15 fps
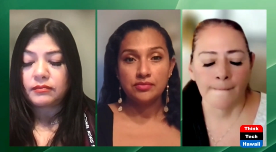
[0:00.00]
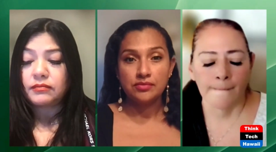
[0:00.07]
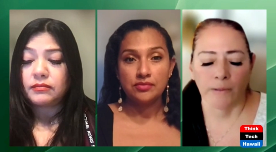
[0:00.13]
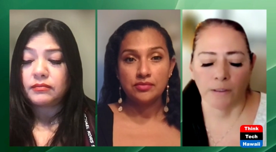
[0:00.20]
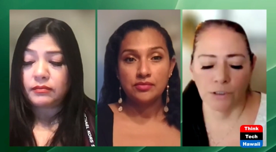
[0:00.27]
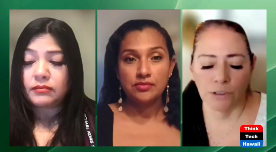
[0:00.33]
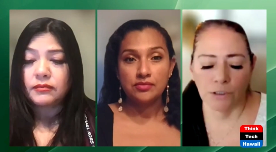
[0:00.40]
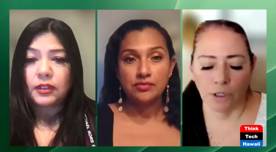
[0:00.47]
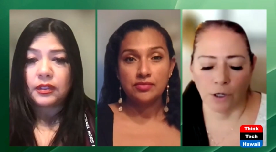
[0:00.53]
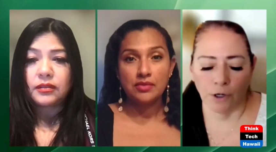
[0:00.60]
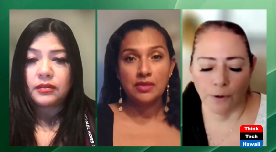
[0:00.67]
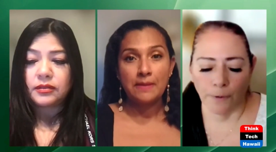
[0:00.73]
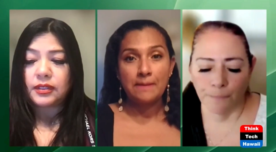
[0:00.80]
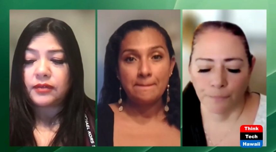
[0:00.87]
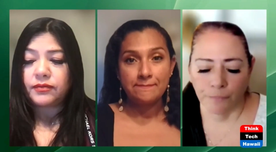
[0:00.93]
Speaker 1: Mm-hmm.
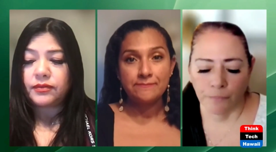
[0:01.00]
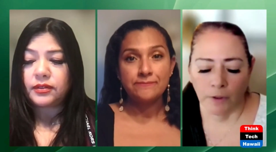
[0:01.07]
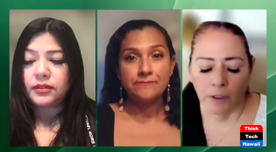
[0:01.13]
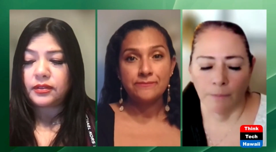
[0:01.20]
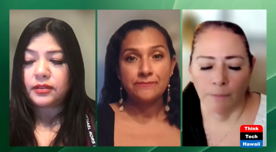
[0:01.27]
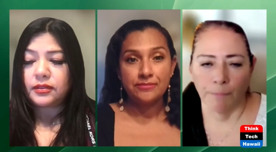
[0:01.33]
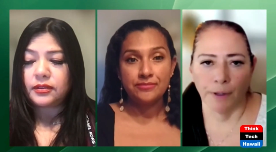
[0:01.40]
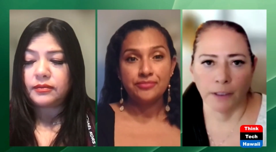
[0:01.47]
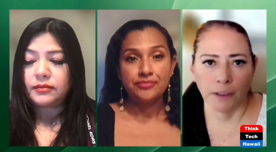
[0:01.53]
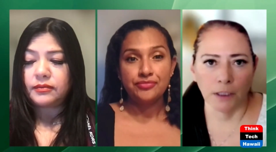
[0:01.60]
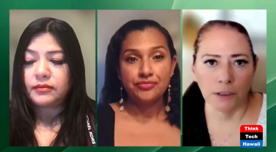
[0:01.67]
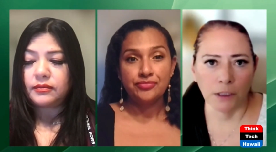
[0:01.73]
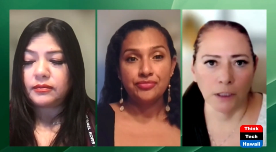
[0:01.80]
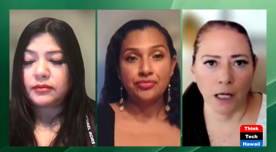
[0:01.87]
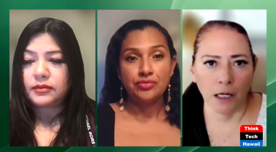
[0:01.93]
So, definitely. But
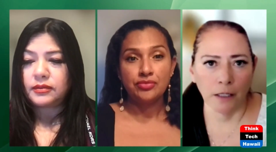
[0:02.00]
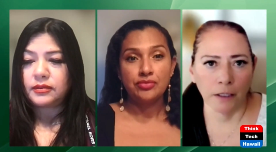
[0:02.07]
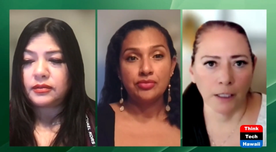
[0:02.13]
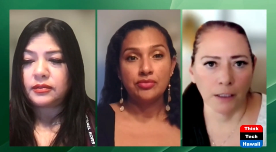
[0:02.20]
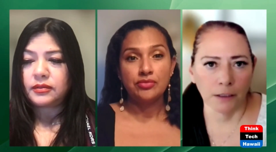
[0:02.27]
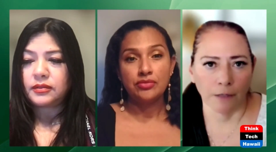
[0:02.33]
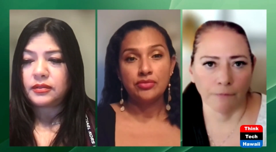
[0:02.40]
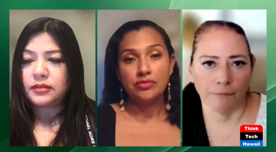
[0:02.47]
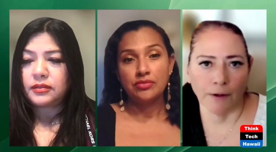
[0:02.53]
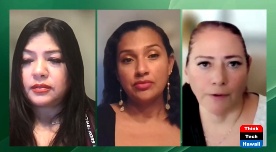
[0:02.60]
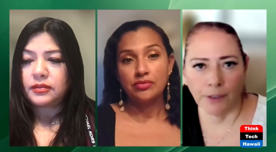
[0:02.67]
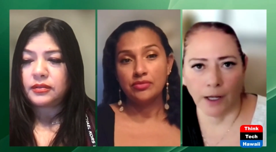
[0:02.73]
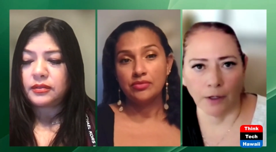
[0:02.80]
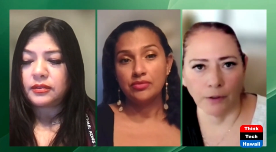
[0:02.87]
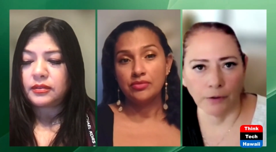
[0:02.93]
there's a lot of things I
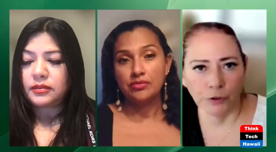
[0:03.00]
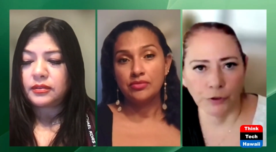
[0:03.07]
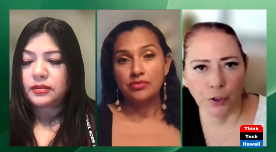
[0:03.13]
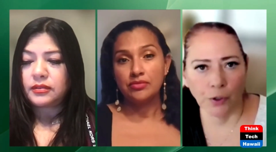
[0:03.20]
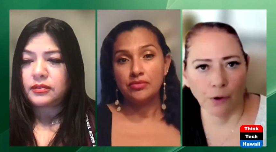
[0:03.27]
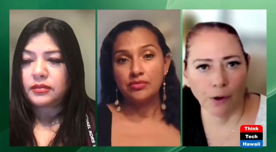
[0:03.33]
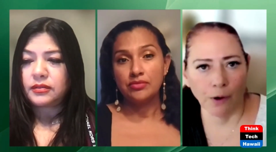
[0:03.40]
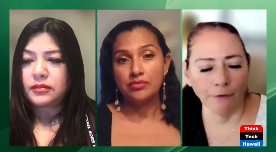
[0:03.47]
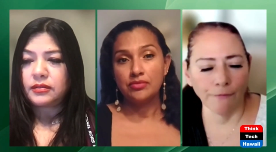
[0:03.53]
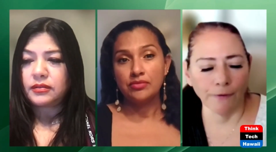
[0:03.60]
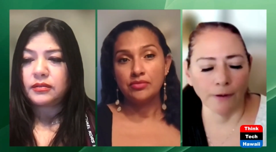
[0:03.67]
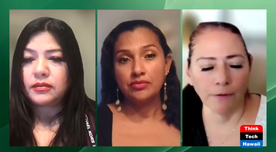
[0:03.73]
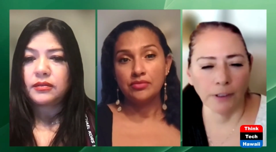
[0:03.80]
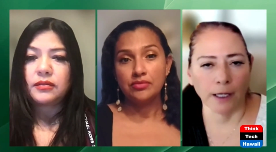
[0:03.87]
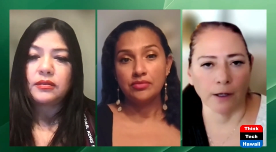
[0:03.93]
found out. So I
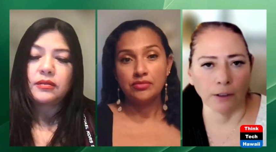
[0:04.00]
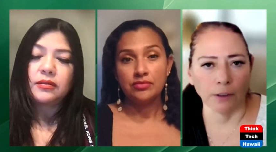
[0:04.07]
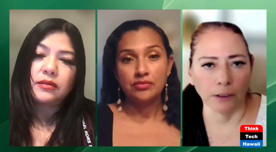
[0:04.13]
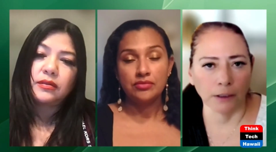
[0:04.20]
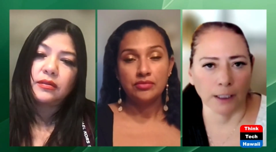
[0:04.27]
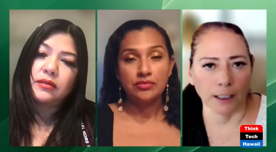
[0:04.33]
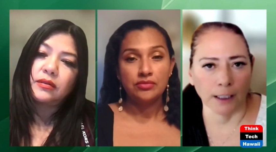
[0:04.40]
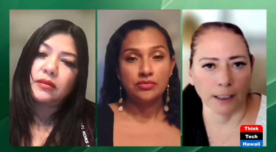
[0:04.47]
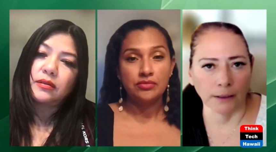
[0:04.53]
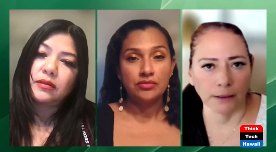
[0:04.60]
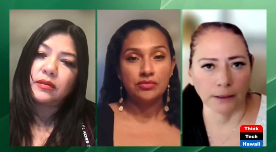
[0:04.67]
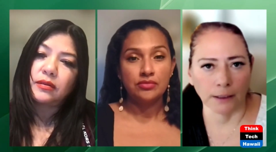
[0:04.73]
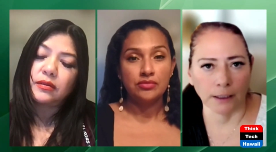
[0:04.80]
found out that